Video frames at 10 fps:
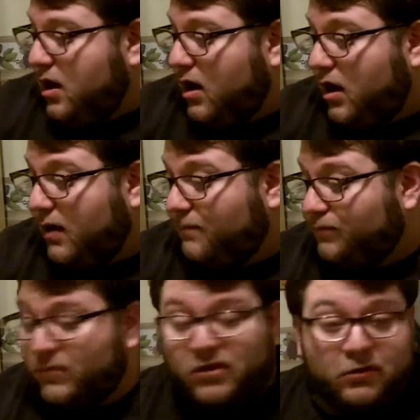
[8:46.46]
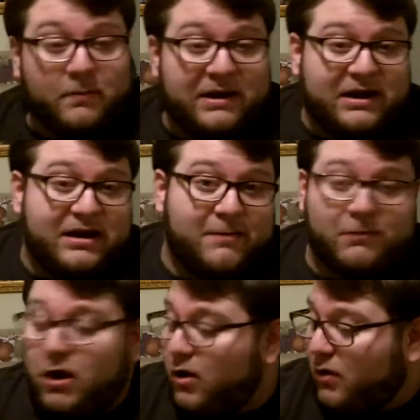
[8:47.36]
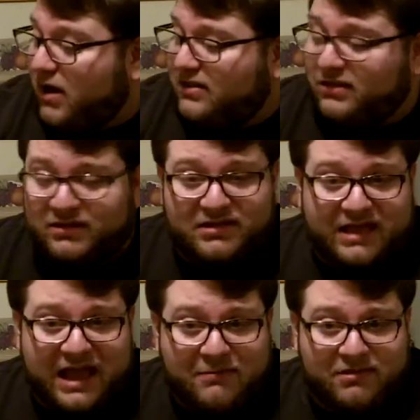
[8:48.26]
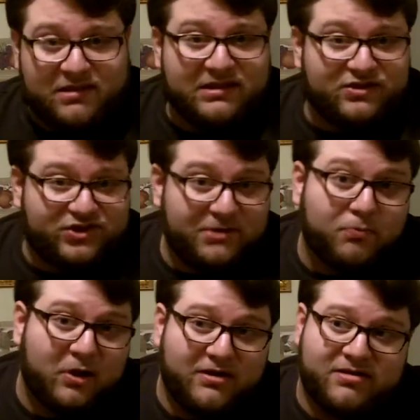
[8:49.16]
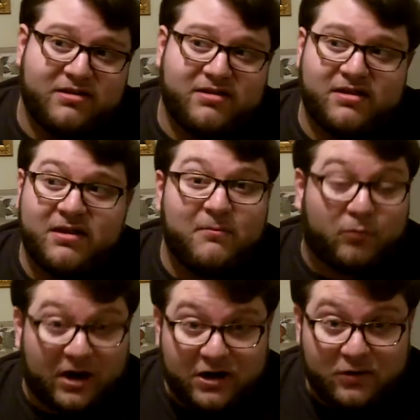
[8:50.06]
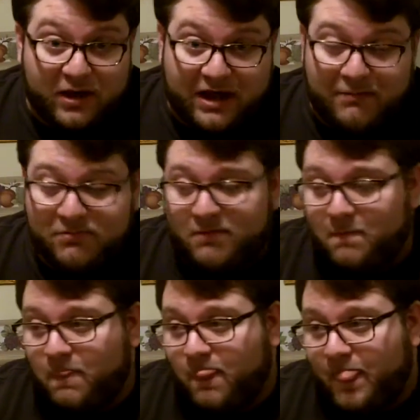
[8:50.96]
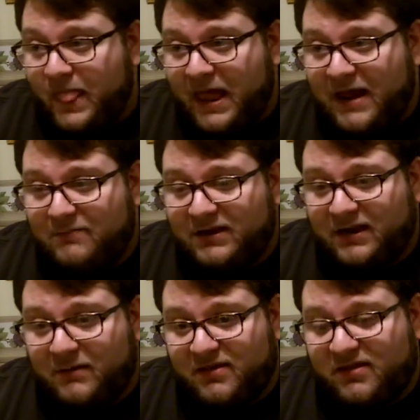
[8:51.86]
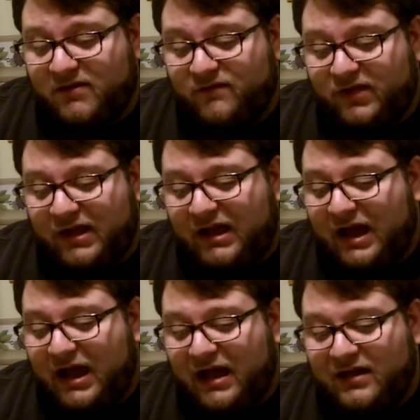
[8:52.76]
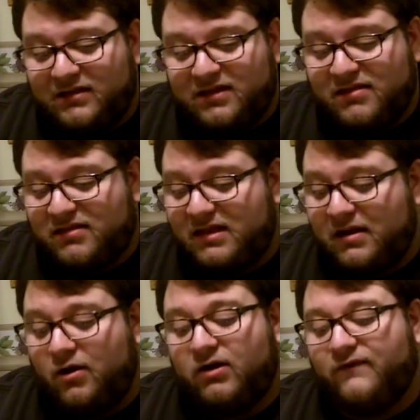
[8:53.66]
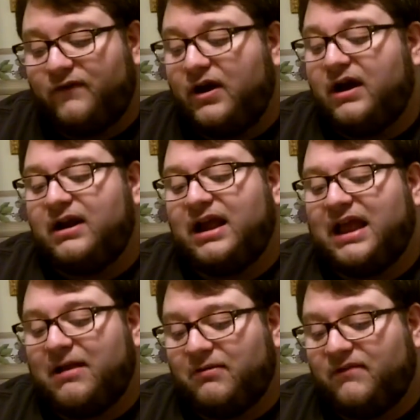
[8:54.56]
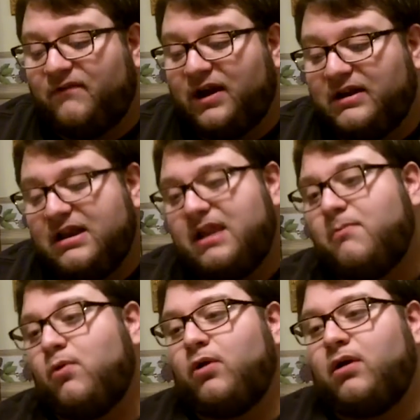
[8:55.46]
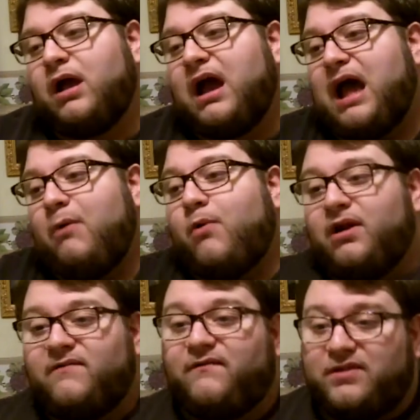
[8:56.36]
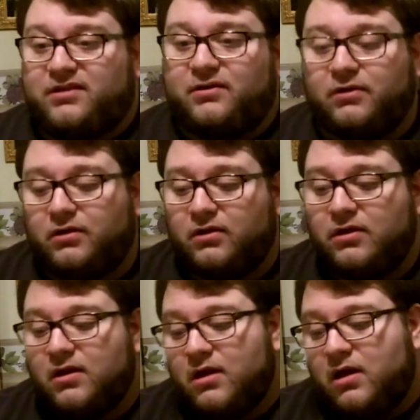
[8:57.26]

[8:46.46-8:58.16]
so I go to Bandai Namco, I see all these games, I see these cheap prices, brand new games, and I'm thinking to myself, like, this is getting hard to find, I can't really find it anymore, I want it physical.